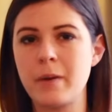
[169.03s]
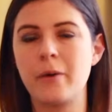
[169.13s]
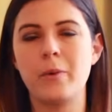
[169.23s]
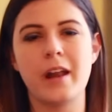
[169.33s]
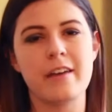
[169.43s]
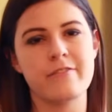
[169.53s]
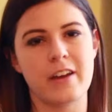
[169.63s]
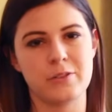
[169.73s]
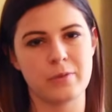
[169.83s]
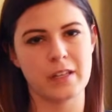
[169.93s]
but what I
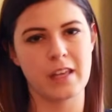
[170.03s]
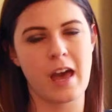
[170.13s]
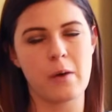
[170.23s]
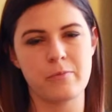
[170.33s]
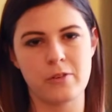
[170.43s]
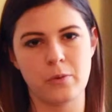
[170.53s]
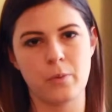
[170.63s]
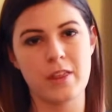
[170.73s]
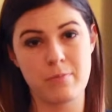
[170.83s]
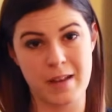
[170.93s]
find really helpful
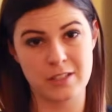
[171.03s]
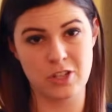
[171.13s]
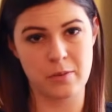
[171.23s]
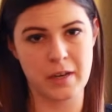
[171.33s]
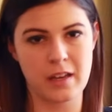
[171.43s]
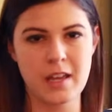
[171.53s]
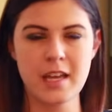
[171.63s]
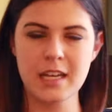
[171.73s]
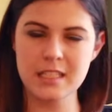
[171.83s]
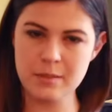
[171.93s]
with my stoma
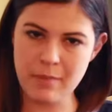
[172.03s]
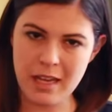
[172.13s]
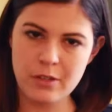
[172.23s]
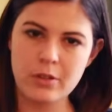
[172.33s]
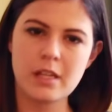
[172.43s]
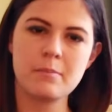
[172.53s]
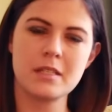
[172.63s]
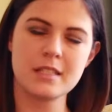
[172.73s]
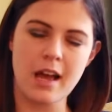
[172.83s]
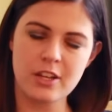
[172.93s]
is manually
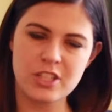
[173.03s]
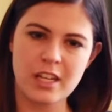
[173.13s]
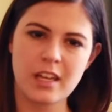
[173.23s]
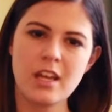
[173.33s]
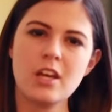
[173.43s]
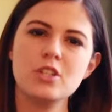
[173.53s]
massaging